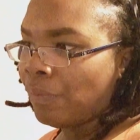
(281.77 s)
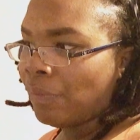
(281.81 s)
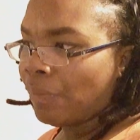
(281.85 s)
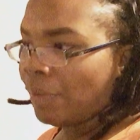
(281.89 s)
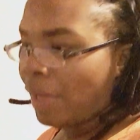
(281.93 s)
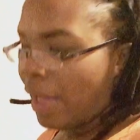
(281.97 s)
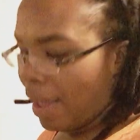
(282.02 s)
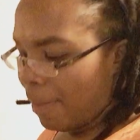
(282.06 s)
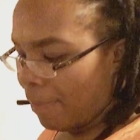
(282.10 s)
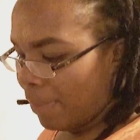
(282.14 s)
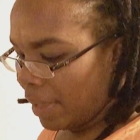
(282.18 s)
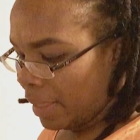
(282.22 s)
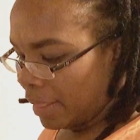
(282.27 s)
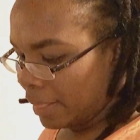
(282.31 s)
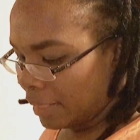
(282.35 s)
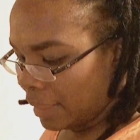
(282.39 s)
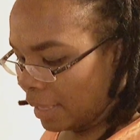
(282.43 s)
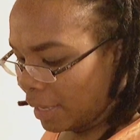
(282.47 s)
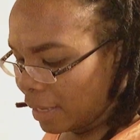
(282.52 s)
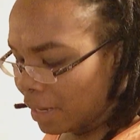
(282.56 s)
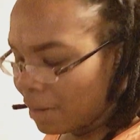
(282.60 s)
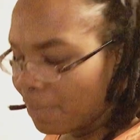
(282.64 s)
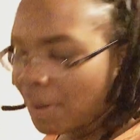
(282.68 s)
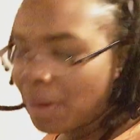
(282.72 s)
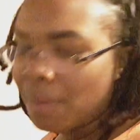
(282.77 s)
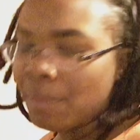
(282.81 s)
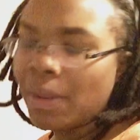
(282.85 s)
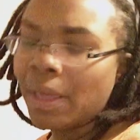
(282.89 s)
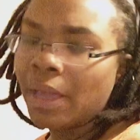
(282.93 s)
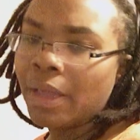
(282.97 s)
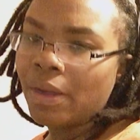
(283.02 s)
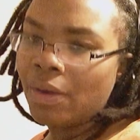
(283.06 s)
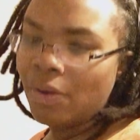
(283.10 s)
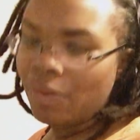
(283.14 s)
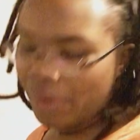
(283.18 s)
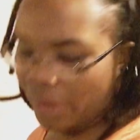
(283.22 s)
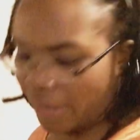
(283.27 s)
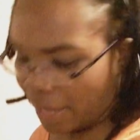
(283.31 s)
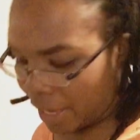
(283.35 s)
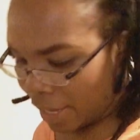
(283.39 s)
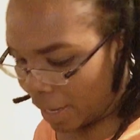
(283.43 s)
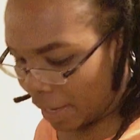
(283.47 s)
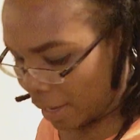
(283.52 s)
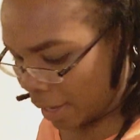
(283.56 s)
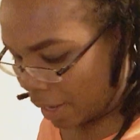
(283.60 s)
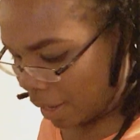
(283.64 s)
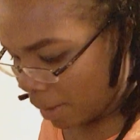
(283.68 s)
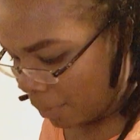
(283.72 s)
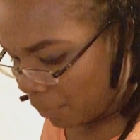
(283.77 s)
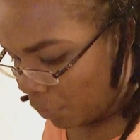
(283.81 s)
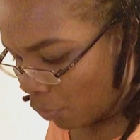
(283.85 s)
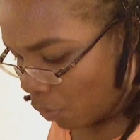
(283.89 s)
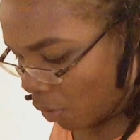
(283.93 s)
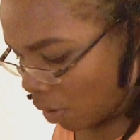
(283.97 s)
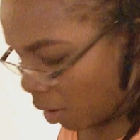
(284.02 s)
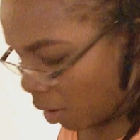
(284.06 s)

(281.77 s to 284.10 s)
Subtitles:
I've been thinking about it. I'm like, okay, I'm doing